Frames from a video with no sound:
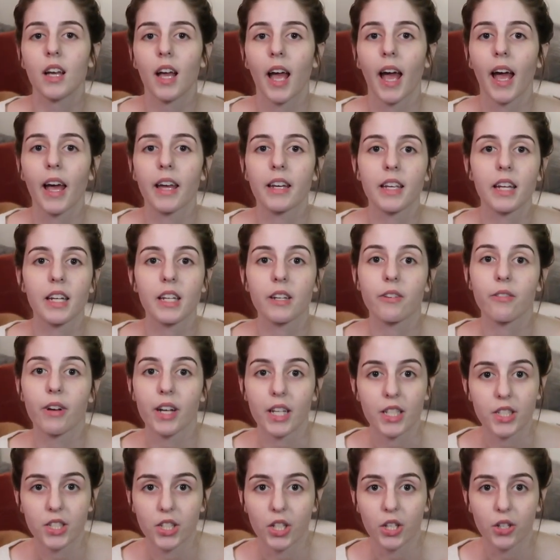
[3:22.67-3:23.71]
and getting a
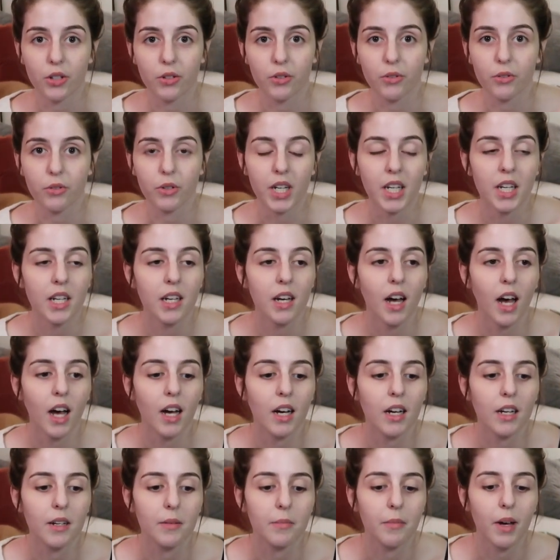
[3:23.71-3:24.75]
rescue.
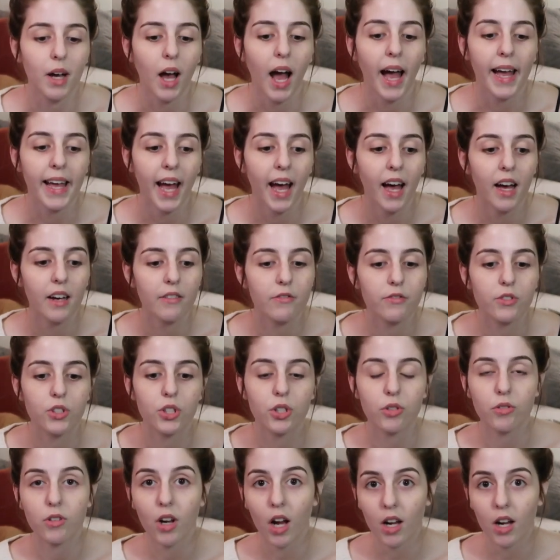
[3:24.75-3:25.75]
Um, I have two